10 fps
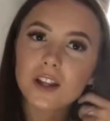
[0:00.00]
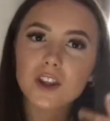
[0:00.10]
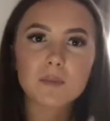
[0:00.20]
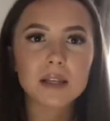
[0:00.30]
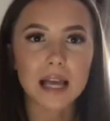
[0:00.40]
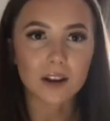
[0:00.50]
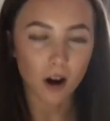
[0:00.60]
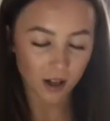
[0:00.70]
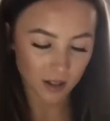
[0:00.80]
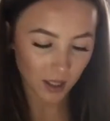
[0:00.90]
feel like they'd be dead
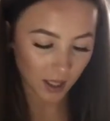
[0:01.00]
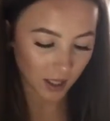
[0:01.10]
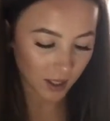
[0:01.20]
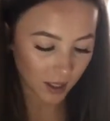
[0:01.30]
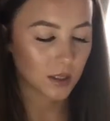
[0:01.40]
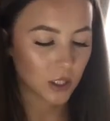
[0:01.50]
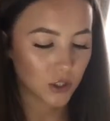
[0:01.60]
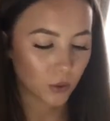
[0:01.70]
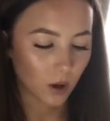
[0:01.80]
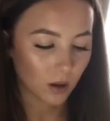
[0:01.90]
hard to like to
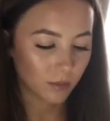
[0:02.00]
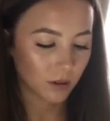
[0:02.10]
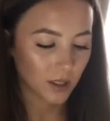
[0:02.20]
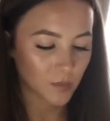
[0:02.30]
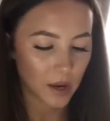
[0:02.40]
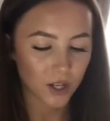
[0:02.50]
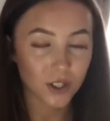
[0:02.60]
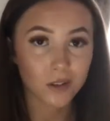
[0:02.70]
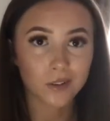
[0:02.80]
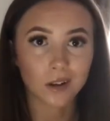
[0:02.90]
do up,
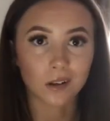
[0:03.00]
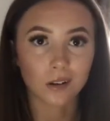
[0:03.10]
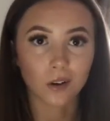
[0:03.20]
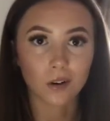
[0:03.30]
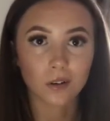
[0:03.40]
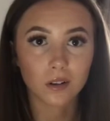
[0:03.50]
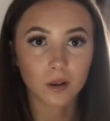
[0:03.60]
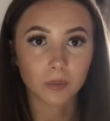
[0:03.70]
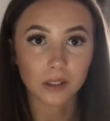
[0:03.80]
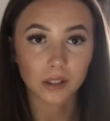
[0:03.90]
especially if you're not
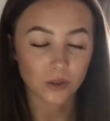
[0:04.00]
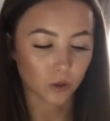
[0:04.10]
completely